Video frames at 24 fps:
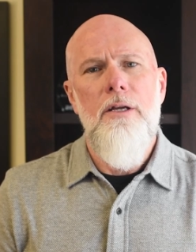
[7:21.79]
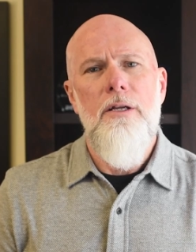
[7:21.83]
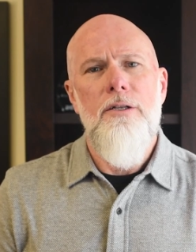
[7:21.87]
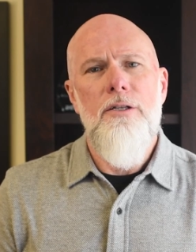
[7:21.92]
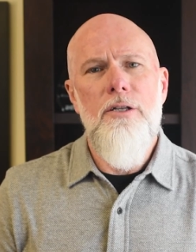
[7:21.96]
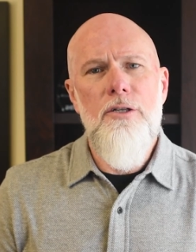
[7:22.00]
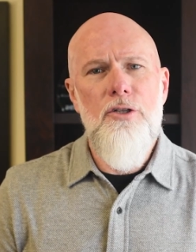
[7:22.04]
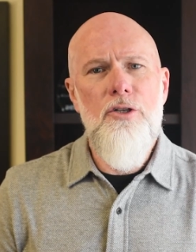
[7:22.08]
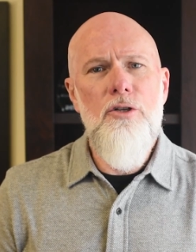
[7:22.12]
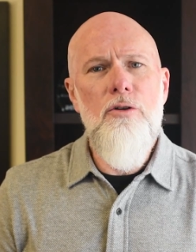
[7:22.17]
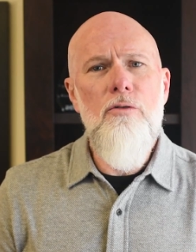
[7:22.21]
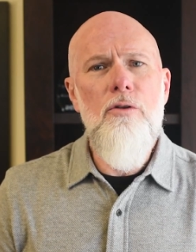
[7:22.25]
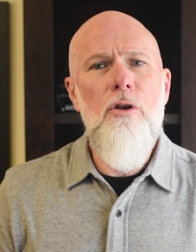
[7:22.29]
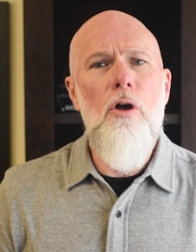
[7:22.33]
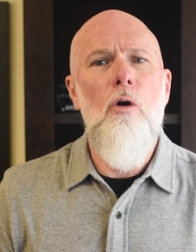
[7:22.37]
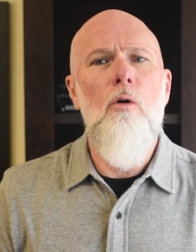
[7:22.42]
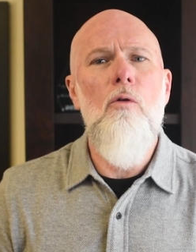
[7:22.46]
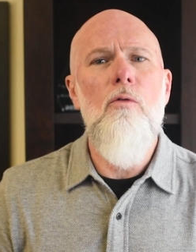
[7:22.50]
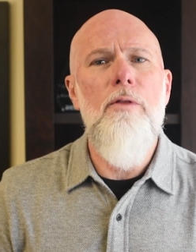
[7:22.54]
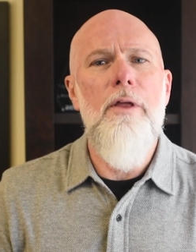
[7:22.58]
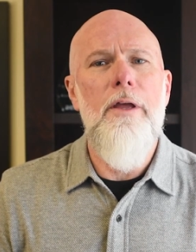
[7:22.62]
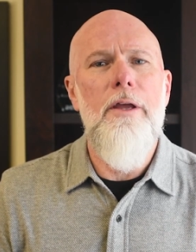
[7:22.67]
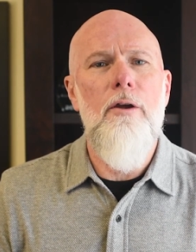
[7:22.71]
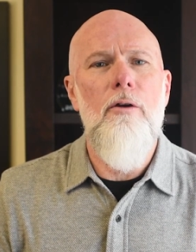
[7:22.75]
Did you
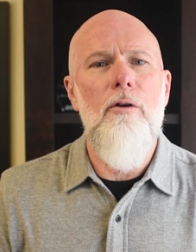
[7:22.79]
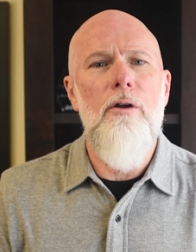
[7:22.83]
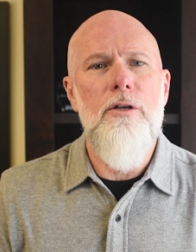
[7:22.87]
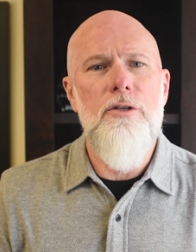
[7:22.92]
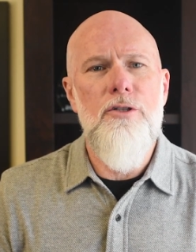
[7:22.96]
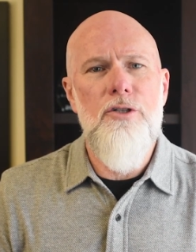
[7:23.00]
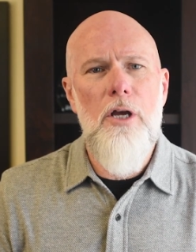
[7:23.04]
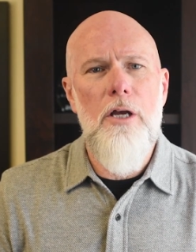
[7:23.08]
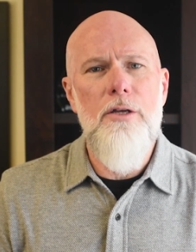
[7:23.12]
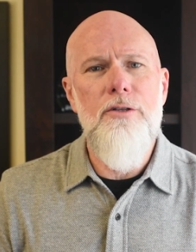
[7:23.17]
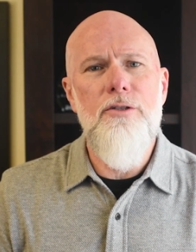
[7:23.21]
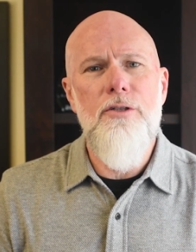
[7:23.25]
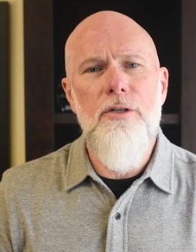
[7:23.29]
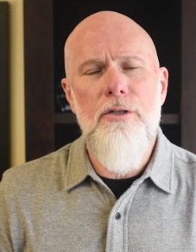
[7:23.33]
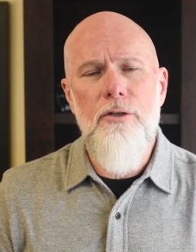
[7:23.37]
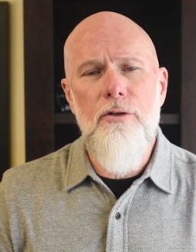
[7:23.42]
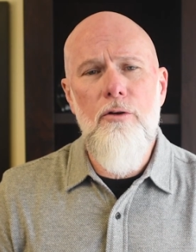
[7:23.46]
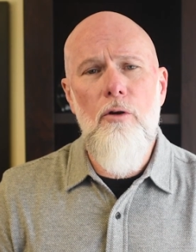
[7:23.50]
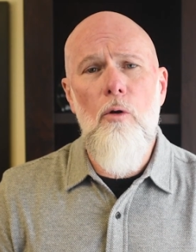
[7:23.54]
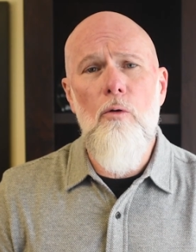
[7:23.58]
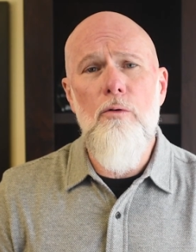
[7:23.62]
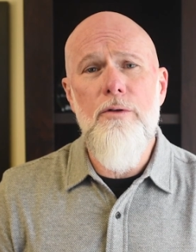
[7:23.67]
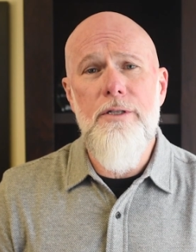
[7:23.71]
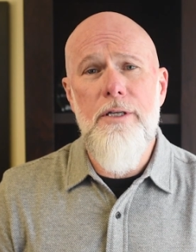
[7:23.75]
know that your adjusted
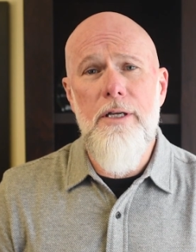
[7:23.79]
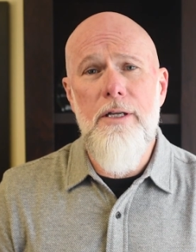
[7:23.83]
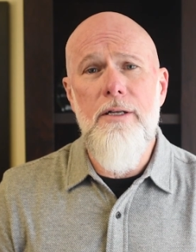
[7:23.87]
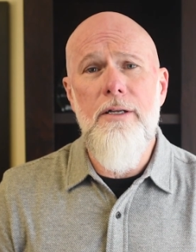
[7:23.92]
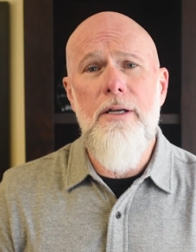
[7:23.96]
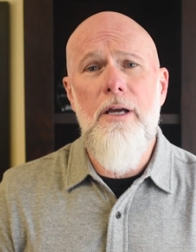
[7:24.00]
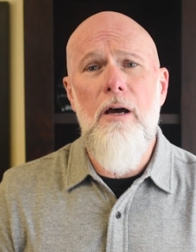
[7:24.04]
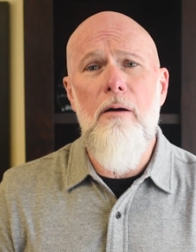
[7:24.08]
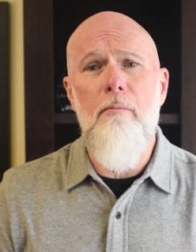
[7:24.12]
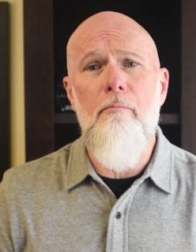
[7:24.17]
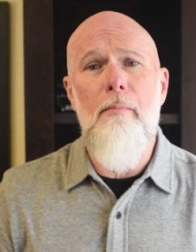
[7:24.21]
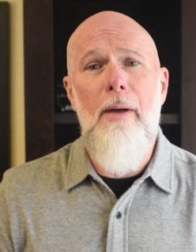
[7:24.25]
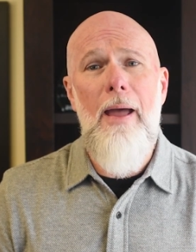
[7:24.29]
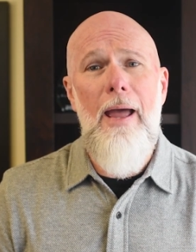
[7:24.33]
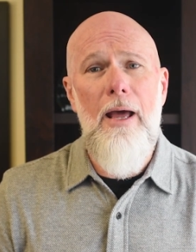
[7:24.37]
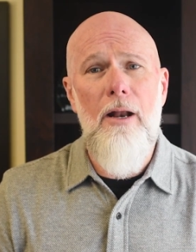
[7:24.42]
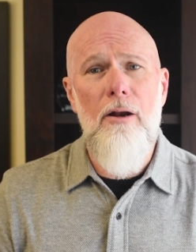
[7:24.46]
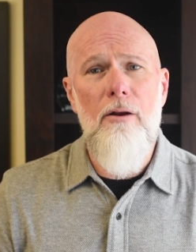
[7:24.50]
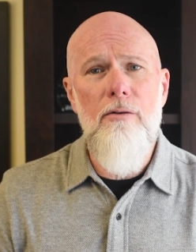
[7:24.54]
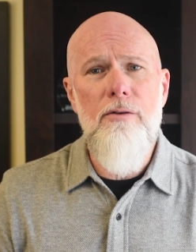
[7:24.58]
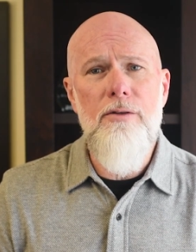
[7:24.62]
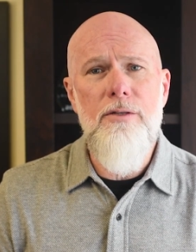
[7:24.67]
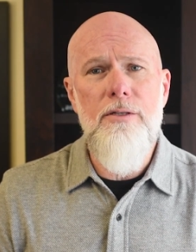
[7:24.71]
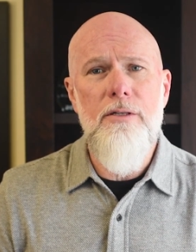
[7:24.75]
gross income
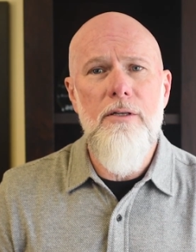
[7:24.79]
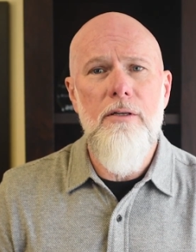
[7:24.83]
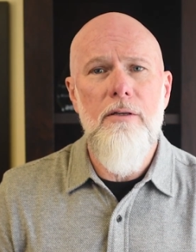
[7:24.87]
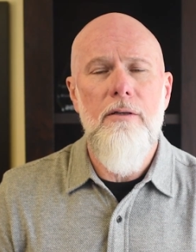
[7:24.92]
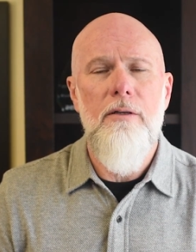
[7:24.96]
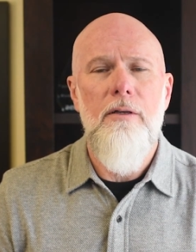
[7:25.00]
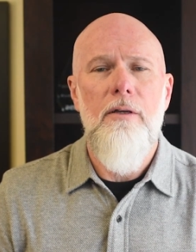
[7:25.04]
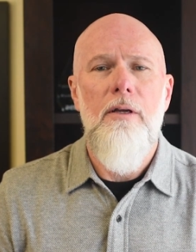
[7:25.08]
matters?